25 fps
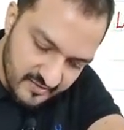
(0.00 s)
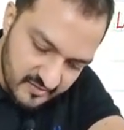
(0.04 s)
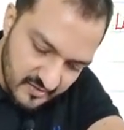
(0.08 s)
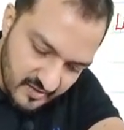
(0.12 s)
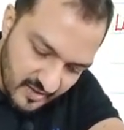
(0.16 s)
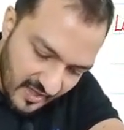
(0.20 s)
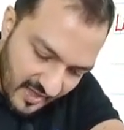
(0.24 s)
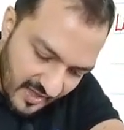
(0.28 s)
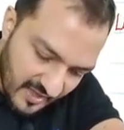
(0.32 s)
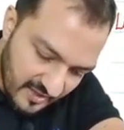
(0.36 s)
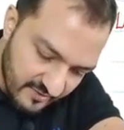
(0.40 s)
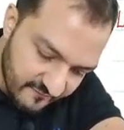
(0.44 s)

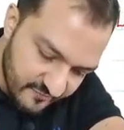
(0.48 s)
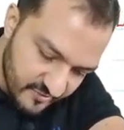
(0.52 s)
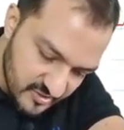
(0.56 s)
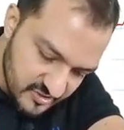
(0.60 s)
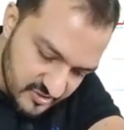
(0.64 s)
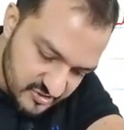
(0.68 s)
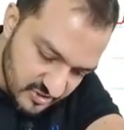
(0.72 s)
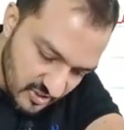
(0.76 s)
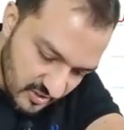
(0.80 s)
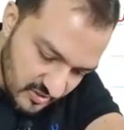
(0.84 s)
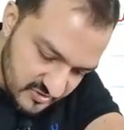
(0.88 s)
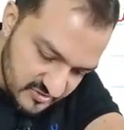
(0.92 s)
the
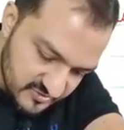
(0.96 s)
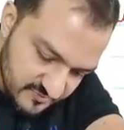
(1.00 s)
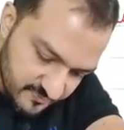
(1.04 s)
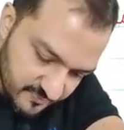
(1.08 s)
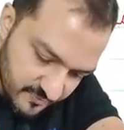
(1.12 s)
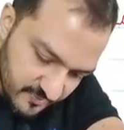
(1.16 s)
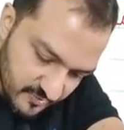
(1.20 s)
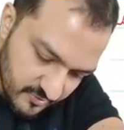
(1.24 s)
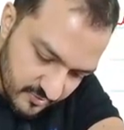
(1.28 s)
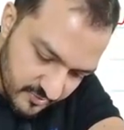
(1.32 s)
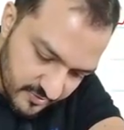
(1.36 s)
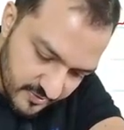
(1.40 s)
average hours
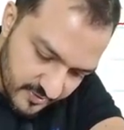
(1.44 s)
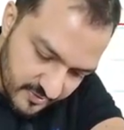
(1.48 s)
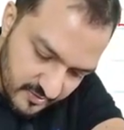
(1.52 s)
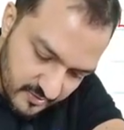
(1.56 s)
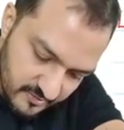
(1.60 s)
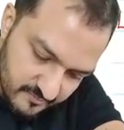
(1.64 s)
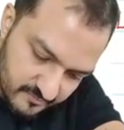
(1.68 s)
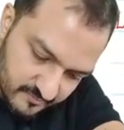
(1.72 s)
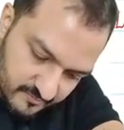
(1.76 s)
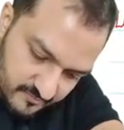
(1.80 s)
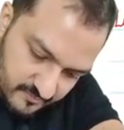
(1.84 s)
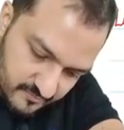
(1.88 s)
per unit
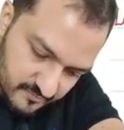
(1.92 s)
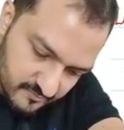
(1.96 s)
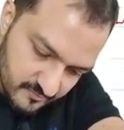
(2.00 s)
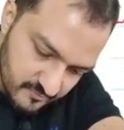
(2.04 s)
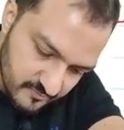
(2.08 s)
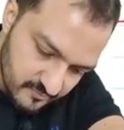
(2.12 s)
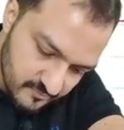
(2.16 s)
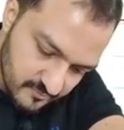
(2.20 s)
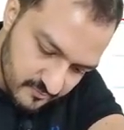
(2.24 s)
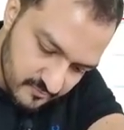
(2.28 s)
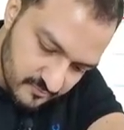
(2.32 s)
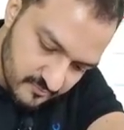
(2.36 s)

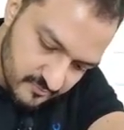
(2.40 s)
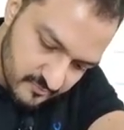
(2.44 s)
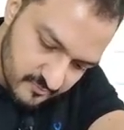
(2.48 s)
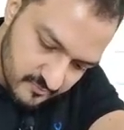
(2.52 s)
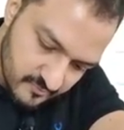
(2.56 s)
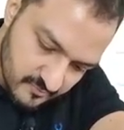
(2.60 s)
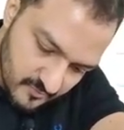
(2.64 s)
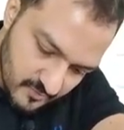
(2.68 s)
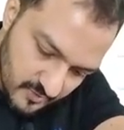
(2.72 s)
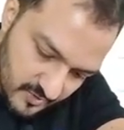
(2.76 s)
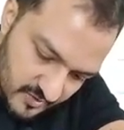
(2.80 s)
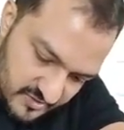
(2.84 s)

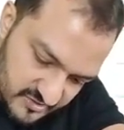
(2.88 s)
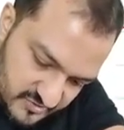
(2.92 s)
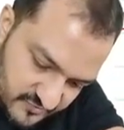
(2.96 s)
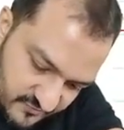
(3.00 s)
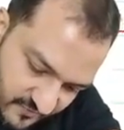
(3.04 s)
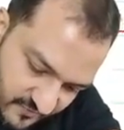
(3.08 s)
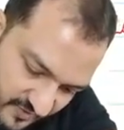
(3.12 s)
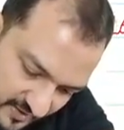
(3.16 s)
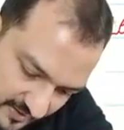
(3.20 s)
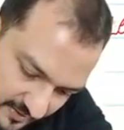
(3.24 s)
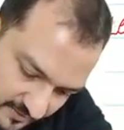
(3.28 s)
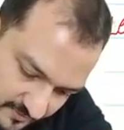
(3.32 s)
is
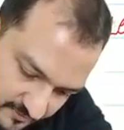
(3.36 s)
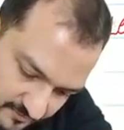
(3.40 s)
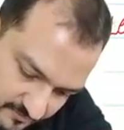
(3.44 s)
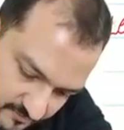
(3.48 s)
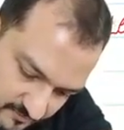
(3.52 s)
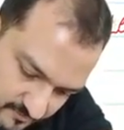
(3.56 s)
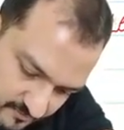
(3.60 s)
y.